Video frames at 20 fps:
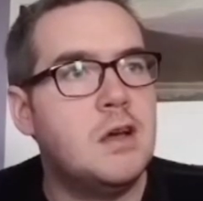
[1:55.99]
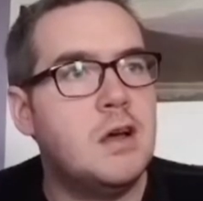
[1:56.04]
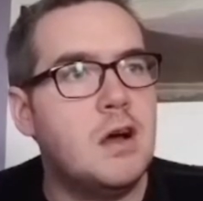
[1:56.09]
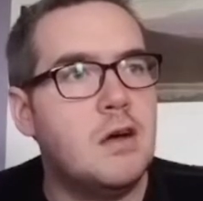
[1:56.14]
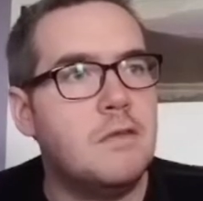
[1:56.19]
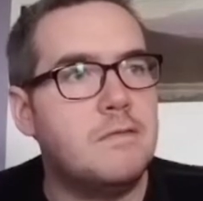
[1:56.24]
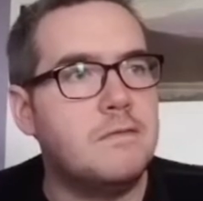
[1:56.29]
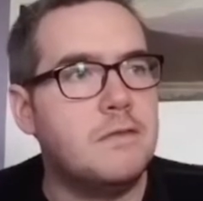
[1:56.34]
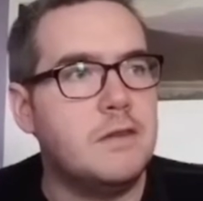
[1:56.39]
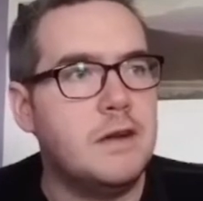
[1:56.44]
of
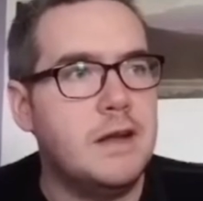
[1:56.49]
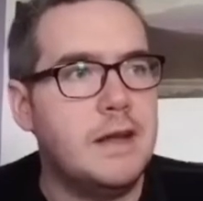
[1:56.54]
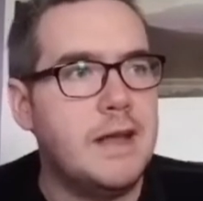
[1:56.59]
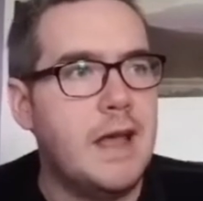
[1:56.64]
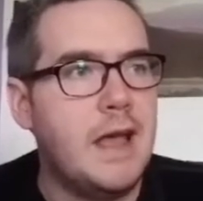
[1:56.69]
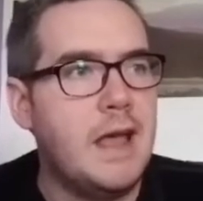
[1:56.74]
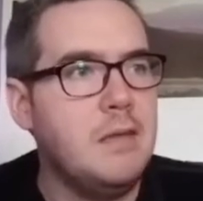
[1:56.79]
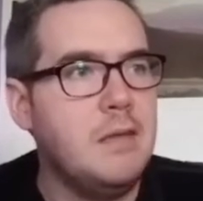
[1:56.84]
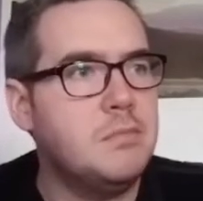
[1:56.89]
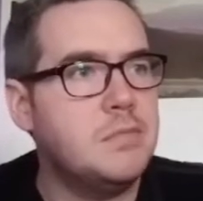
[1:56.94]
free
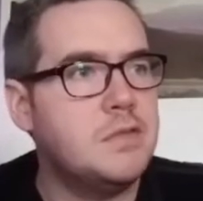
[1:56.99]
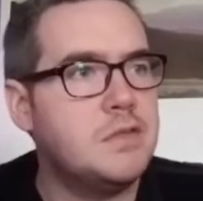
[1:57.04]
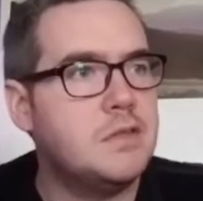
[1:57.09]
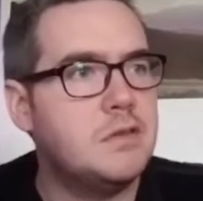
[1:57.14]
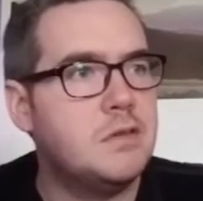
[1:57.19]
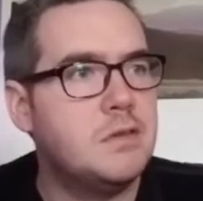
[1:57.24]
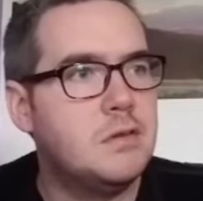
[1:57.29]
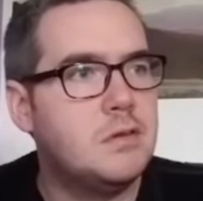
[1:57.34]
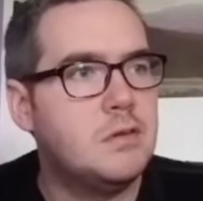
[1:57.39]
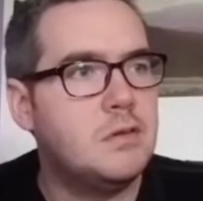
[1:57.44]
games
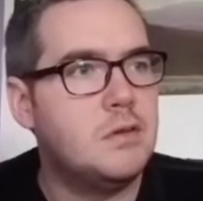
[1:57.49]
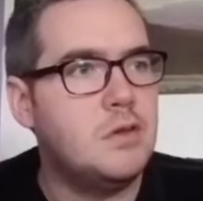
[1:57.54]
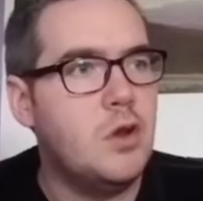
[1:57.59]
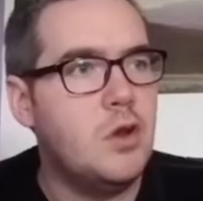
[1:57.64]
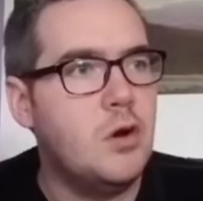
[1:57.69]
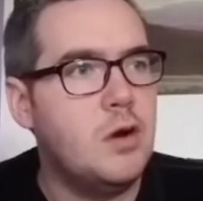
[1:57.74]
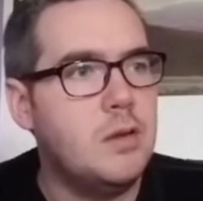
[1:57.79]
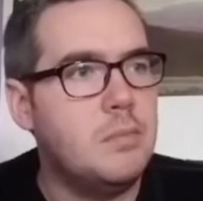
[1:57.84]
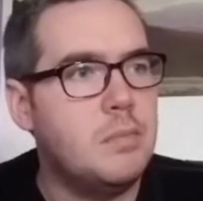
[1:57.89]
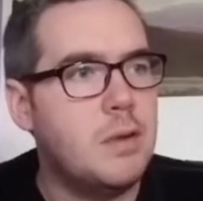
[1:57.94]

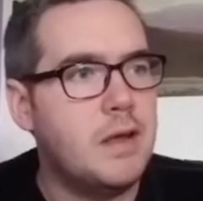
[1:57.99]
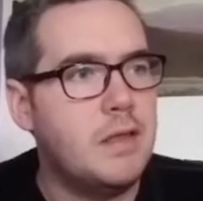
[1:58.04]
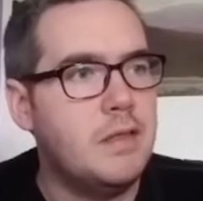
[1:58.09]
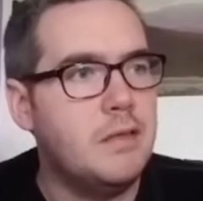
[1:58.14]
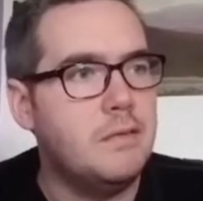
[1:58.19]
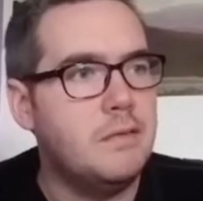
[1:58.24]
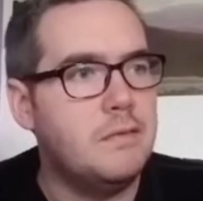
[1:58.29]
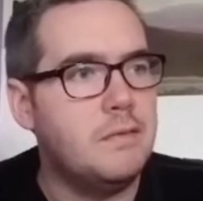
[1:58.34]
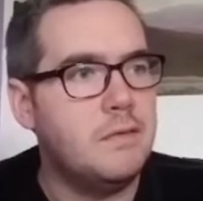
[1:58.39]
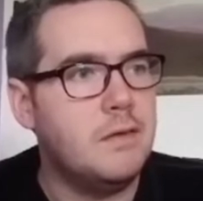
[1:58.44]
noted by the
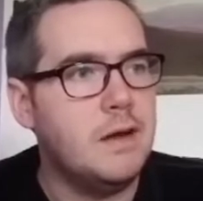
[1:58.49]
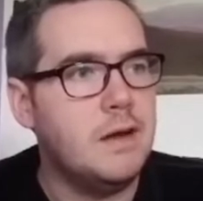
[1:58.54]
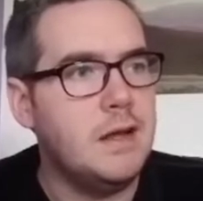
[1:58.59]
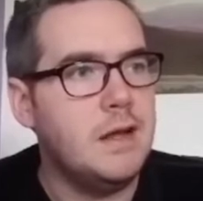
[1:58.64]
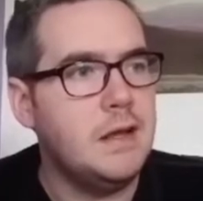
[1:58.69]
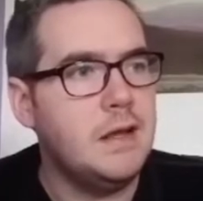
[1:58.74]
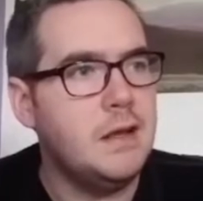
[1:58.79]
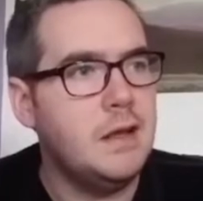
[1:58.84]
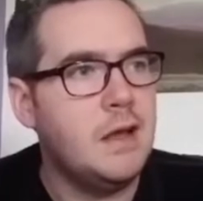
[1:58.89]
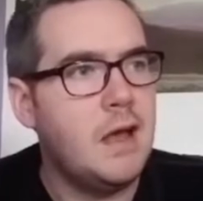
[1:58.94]

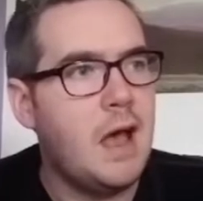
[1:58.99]
free